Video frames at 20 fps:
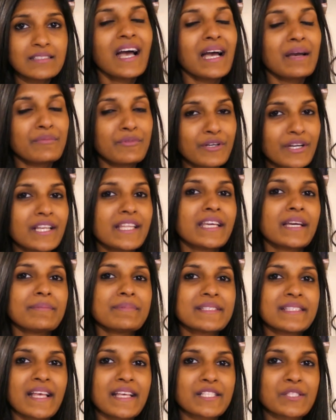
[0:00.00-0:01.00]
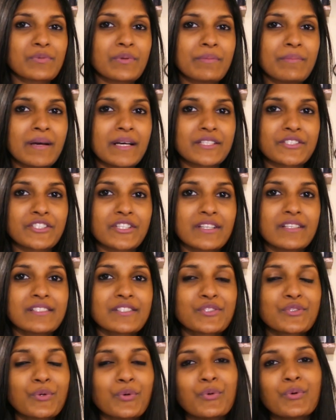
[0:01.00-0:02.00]
I'm really obsessed with matcha,
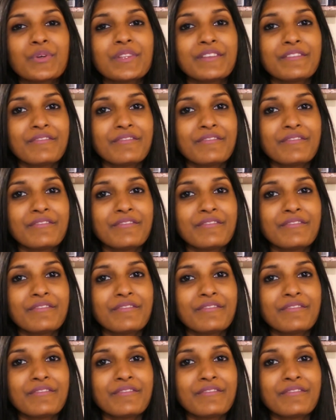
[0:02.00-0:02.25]
so the